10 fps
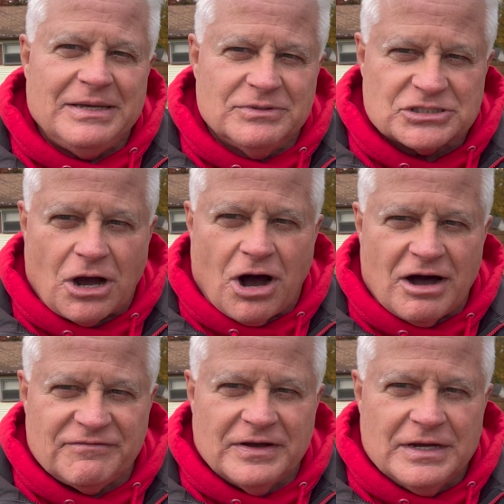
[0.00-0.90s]
was
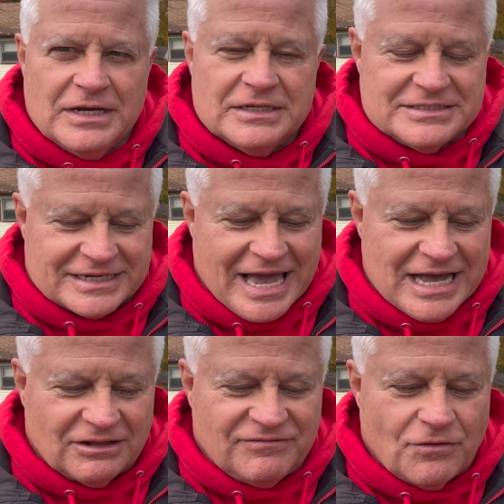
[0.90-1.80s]
off to
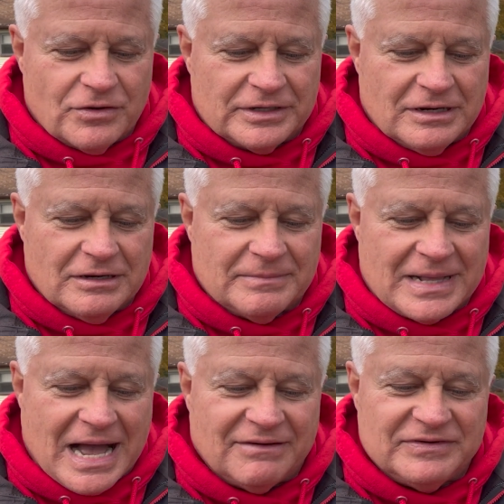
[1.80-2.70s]
California, but
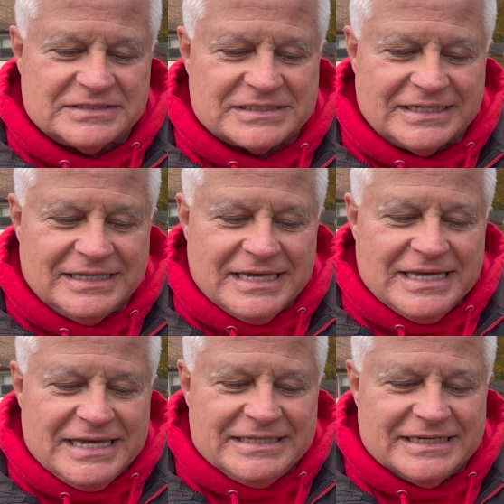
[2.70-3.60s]
obviously
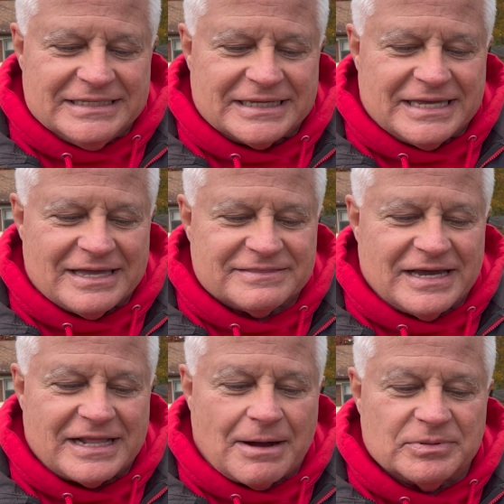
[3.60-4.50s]
he didn't get
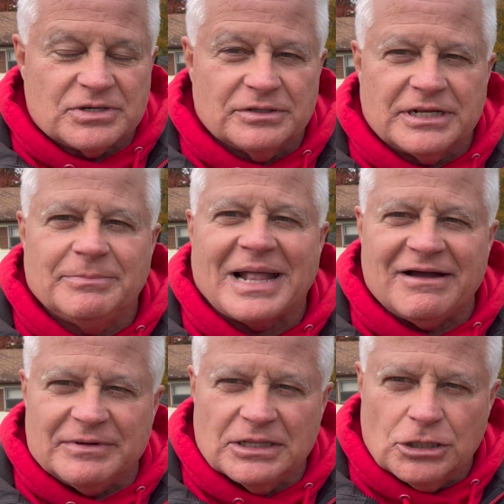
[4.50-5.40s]
that opportunity. But I've
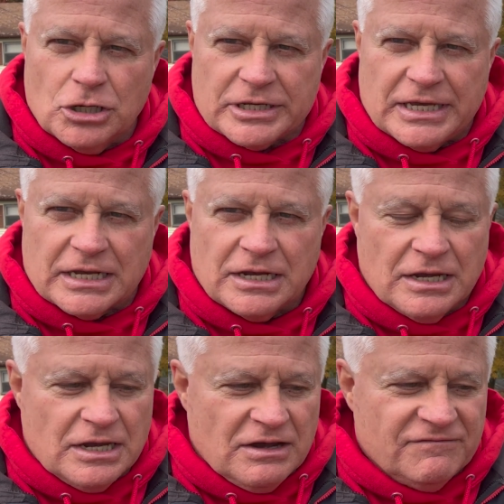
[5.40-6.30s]
been looking
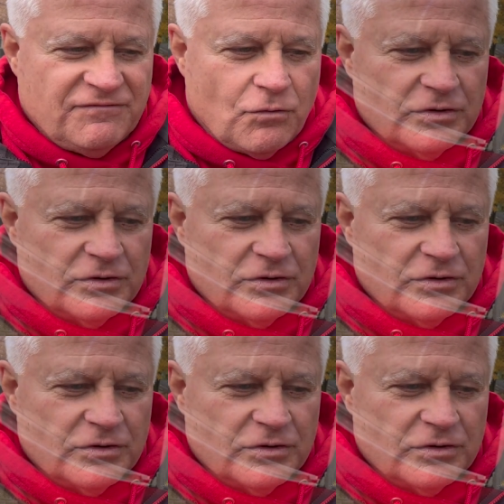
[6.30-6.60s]
for